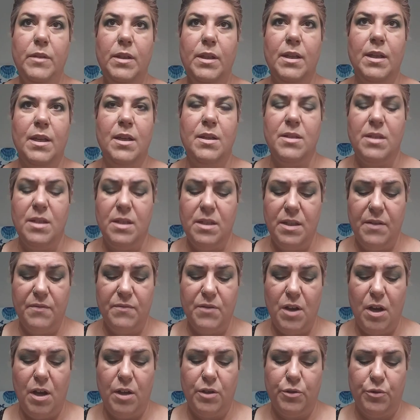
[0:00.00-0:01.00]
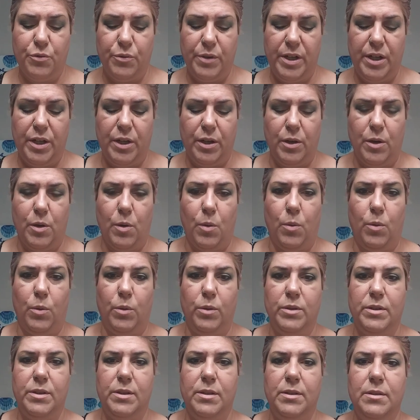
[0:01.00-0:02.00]
And since I've gone green and
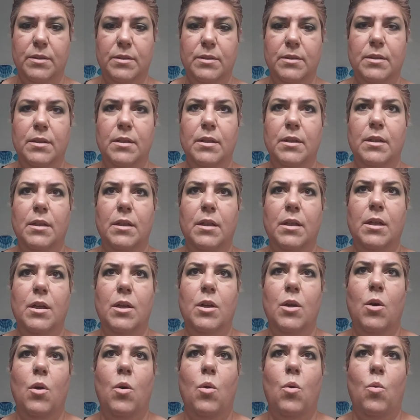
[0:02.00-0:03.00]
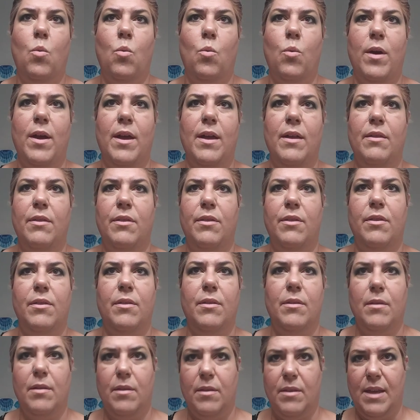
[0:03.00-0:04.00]
gold with
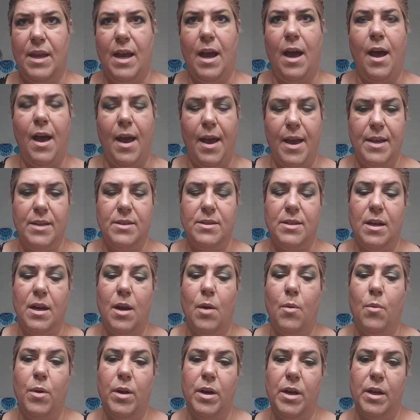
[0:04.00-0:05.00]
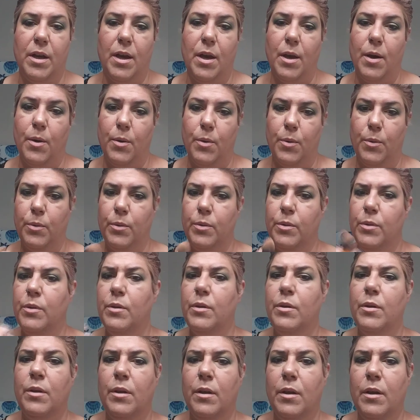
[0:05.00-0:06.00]
the eyes and I want
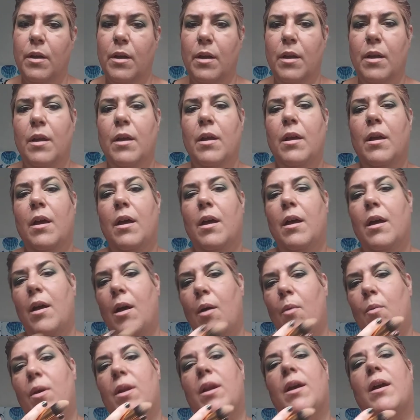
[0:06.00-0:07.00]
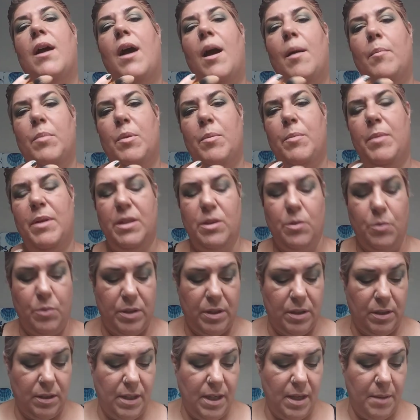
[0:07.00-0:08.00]
to complement it with
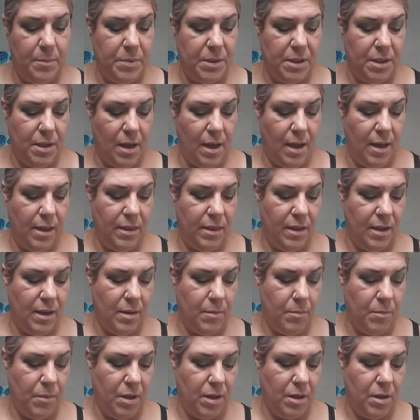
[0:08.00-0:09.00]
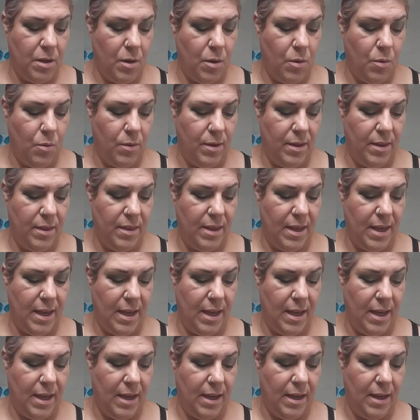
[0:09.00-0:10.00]
the lips, I think I'm going to go with
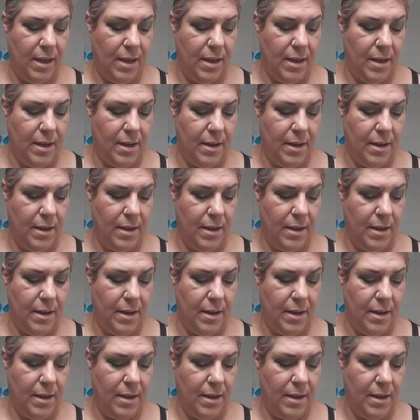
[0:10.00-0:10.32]
a,